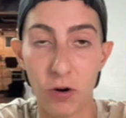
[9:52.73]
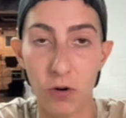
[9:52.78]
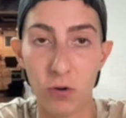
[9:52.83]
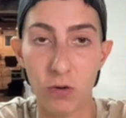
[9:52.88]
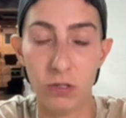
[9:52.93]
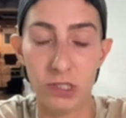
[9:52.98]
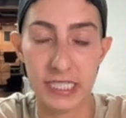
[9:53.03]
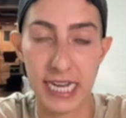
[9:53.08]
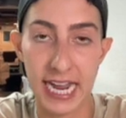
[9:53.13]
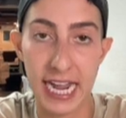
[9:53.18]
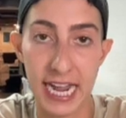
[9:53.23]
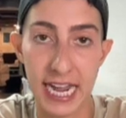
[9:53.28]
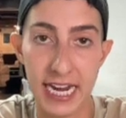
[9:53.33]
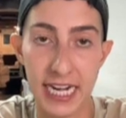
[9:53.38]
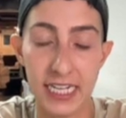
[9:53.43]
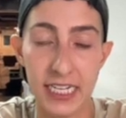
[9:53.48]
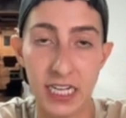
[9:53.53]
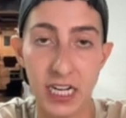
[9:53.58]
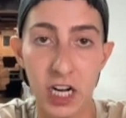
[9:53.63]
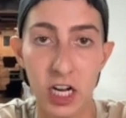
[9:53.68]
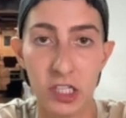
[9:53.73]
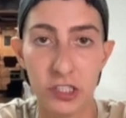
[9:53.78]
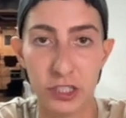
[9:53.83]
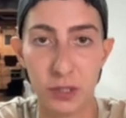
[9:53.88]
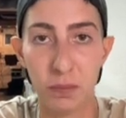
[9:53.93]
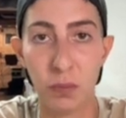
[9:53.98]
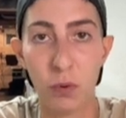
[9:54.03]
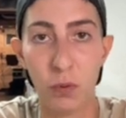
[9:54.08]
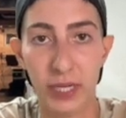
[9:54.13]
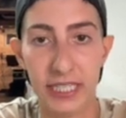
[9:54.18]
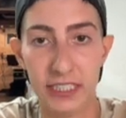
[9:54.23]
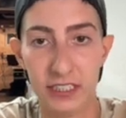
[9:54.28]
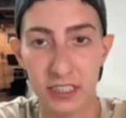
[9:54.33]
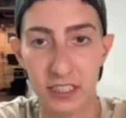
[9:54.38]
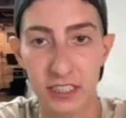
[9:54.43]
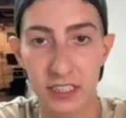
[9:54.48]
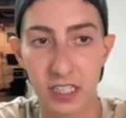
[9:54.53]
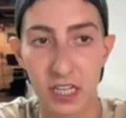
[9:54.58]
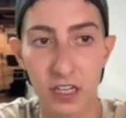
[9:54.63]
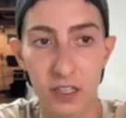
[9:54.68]
old head, to point
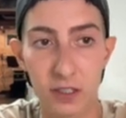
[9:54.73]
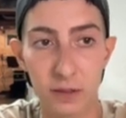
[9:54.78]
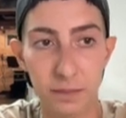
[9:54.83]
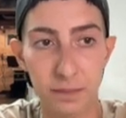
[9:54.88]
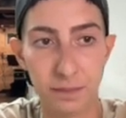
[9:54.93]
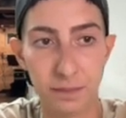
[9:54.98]
to null.